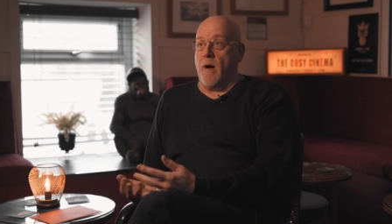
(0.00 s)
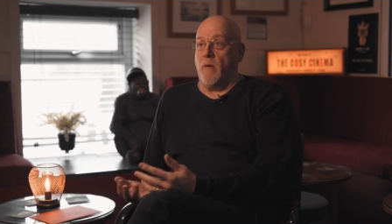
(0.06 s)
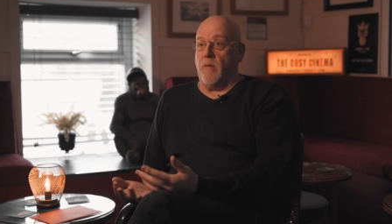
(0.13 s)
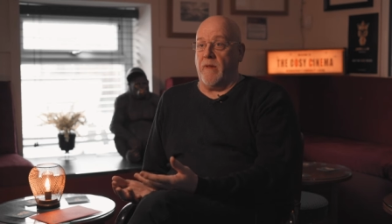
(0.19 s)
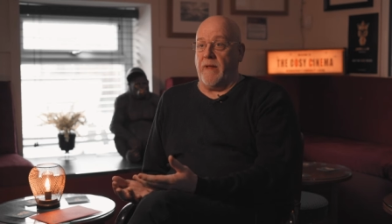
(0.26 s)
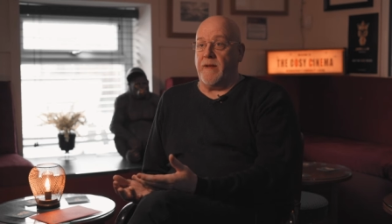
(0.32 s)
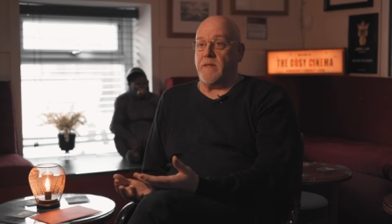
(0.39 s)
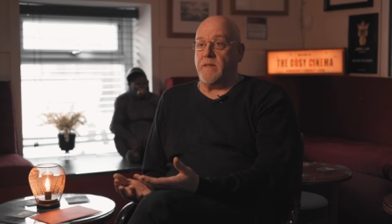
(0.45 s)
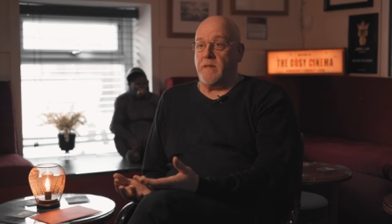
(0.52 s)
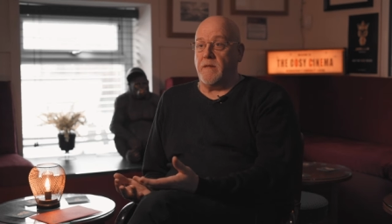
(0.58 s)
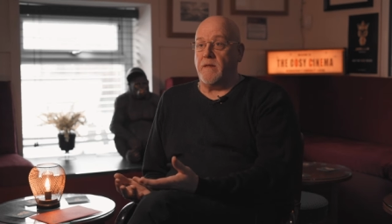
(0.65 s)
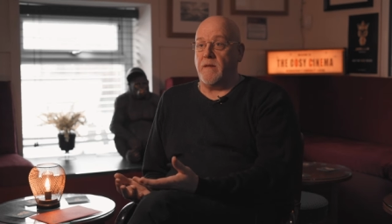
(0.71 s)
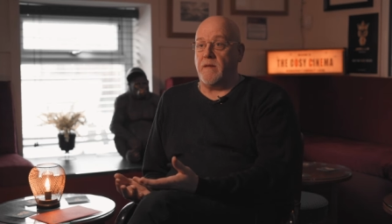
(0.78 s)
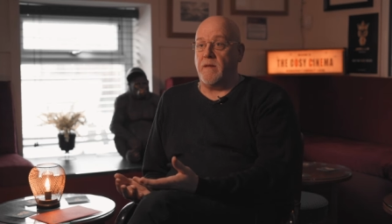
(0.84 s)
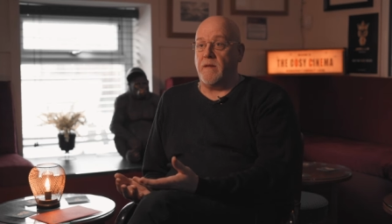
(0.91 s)
outlet,
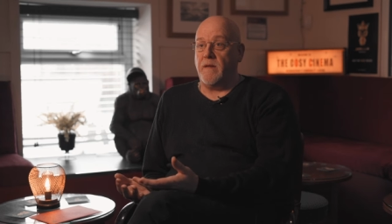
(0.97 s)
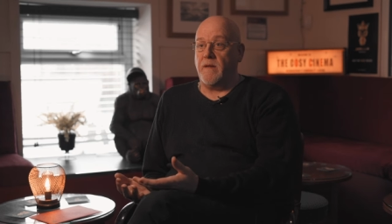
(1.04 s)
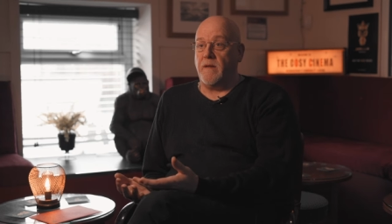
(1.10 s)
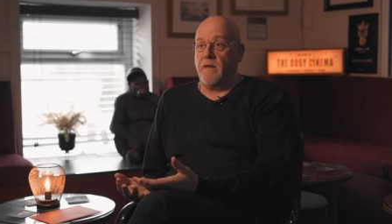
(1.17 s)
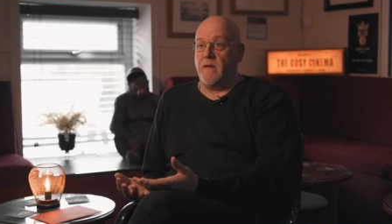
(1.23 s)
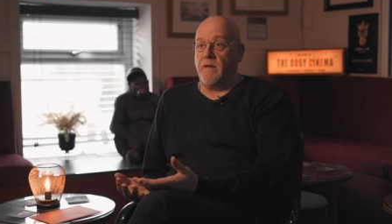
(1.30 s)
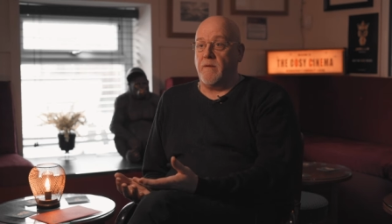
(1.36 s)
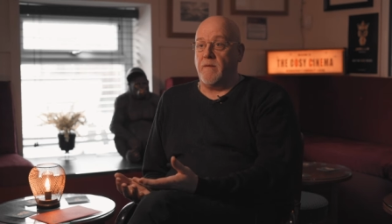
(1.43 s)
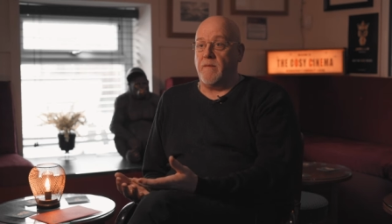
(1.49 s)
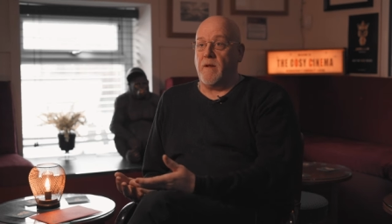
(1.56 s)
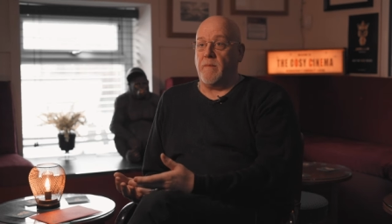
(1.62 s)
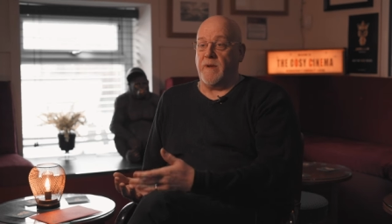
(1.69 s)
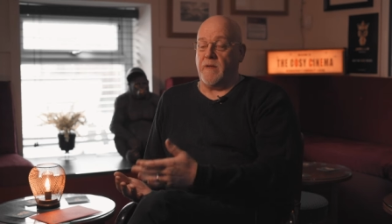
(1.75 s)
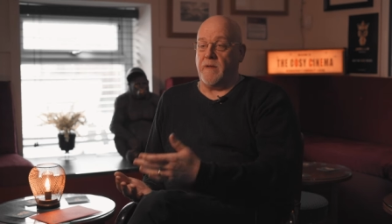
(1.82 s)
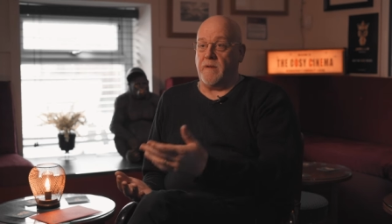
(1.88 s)

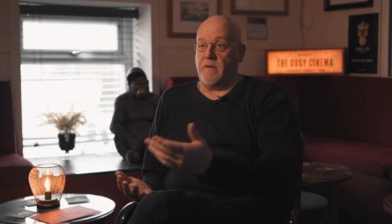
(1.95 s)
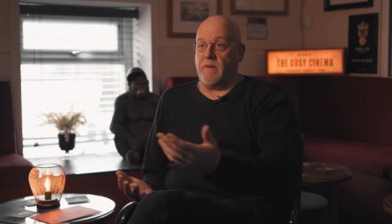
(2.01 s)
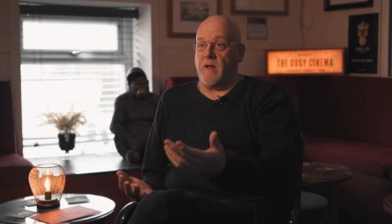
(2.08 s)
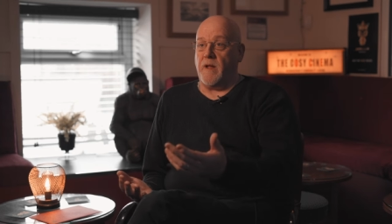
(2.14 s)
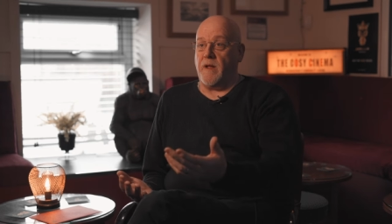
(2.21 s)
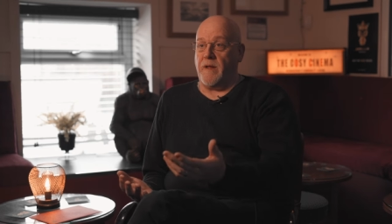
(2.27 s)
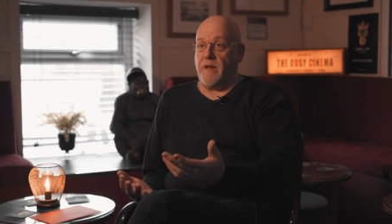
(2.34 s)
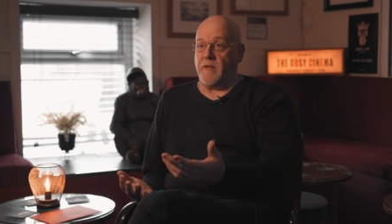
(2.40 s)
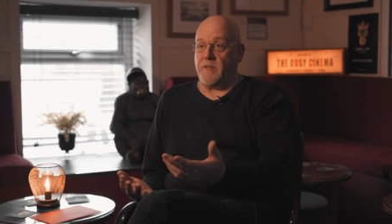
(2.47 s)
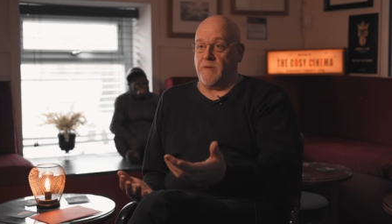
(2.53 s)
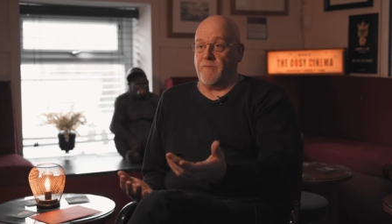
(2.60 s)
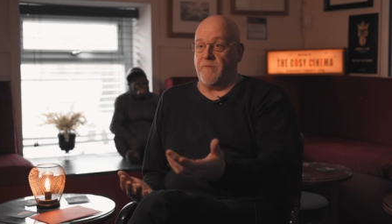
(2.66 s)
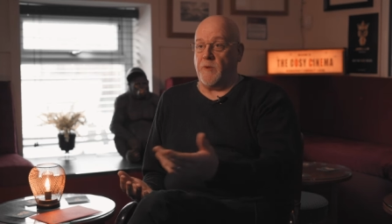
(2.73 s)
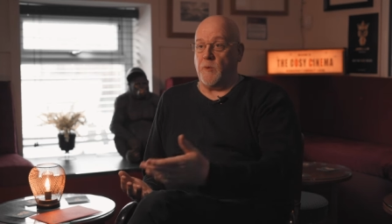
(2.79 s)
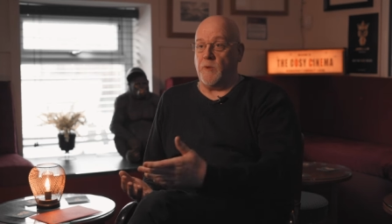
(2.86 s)
I mean, as a
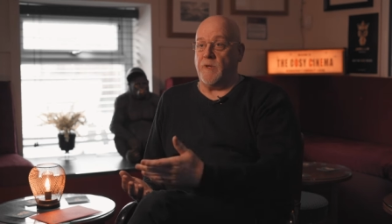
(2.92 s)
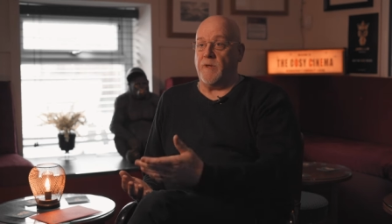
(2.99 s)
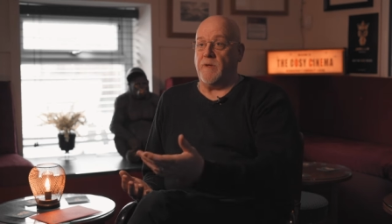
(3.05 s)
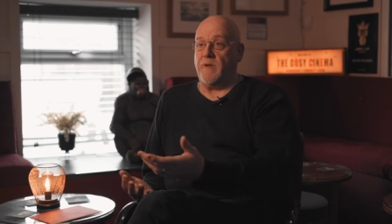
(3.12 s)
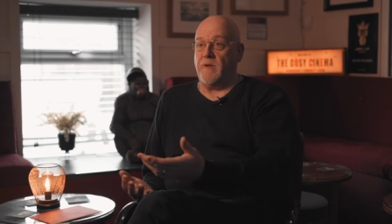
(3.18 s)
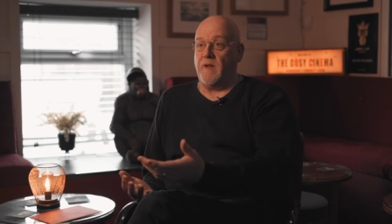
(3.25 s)
viewer,